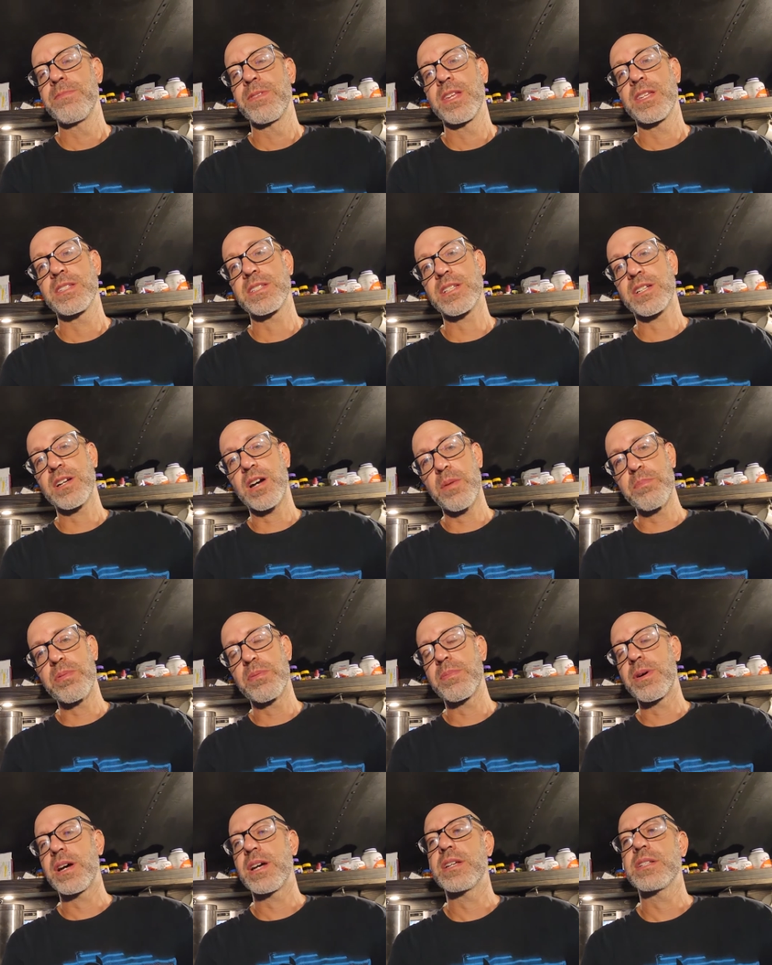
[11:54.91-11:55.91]
it's a
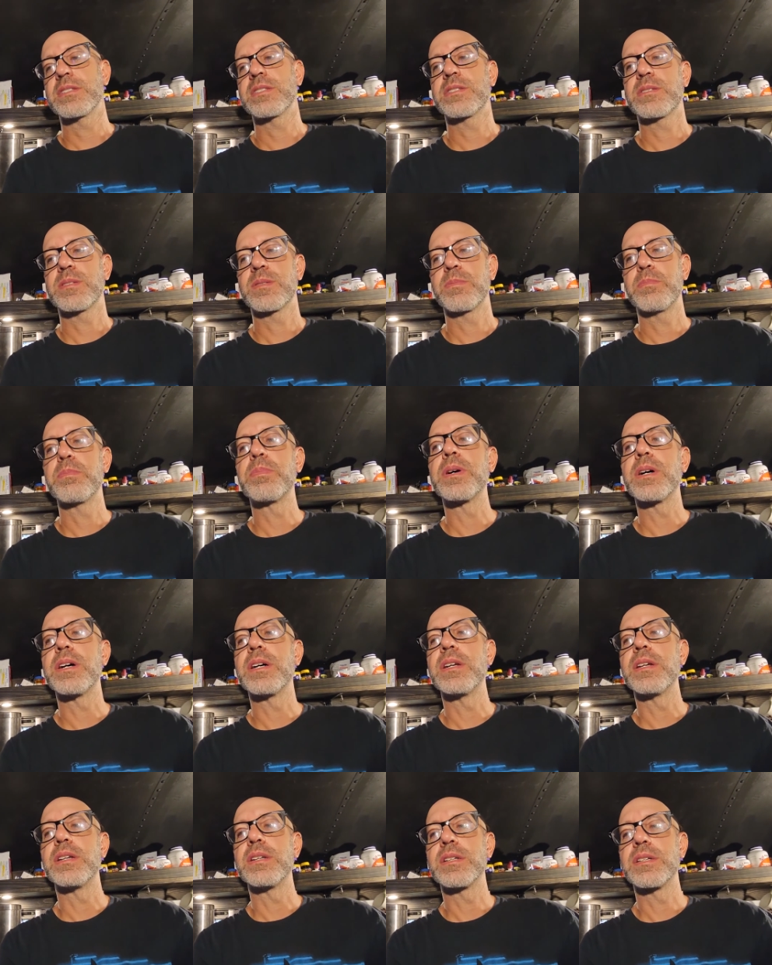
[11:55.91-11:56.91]
compromise, but
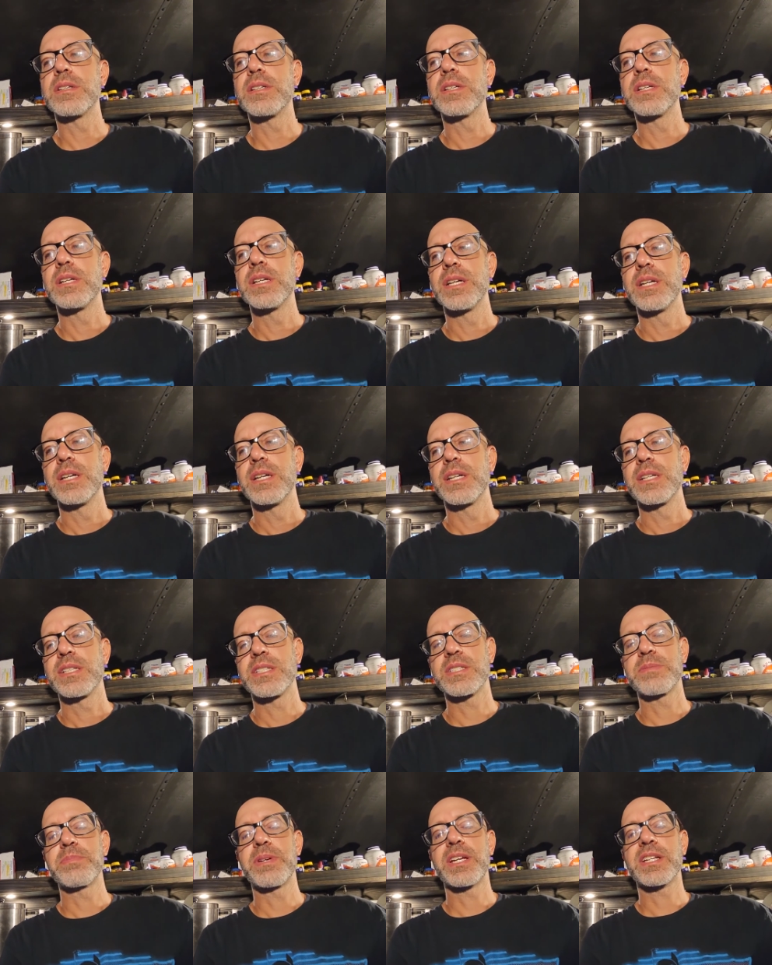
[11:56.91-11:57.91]
it
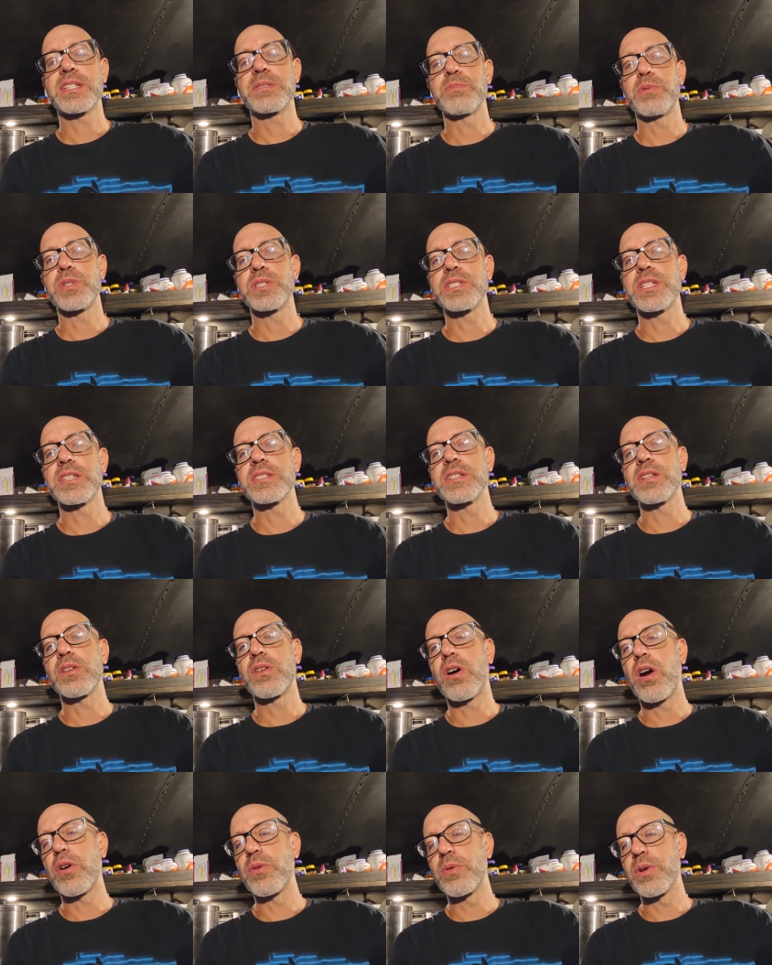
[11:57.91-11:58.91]
just makes more sense in the
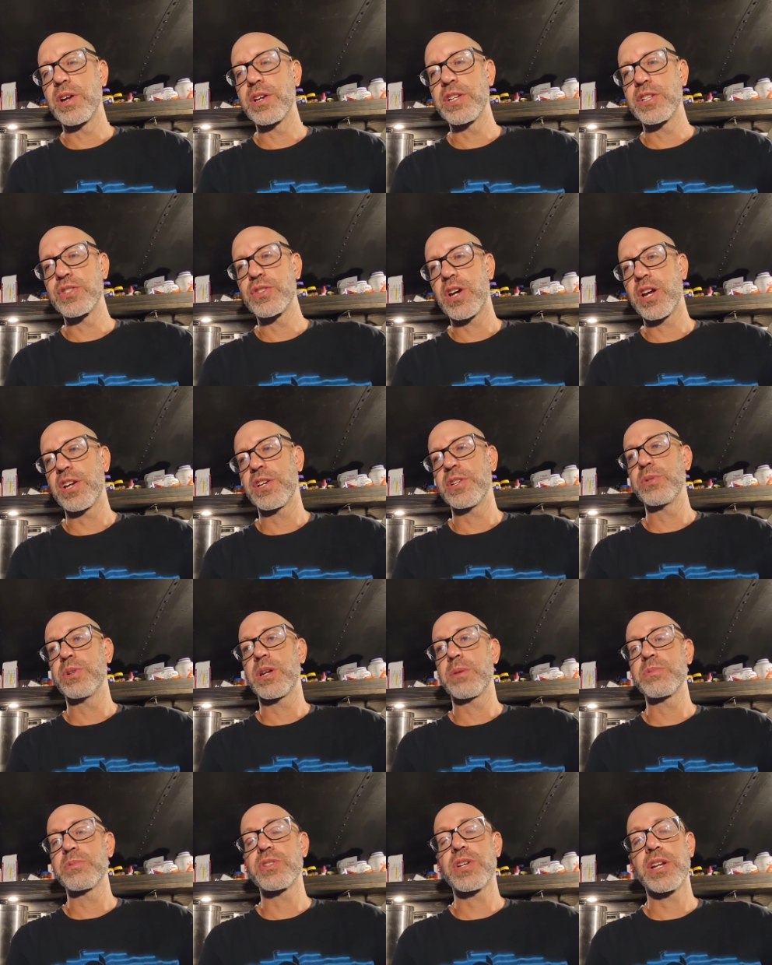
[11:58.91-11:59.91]
long run to try to do what
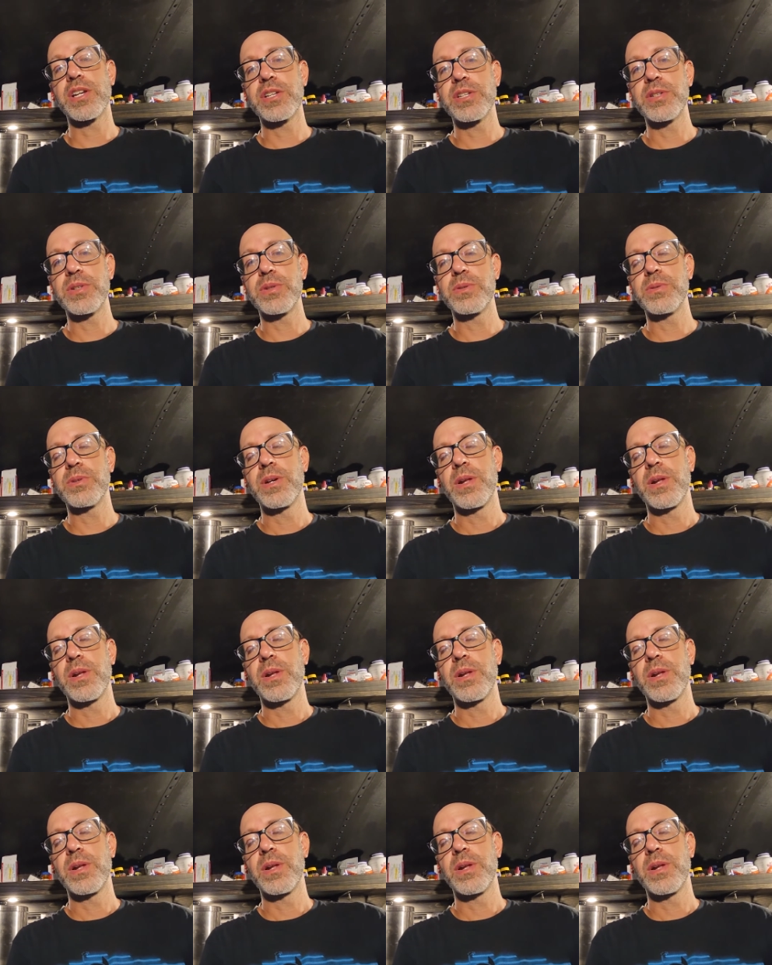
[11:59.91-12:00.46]
I'm trying to do,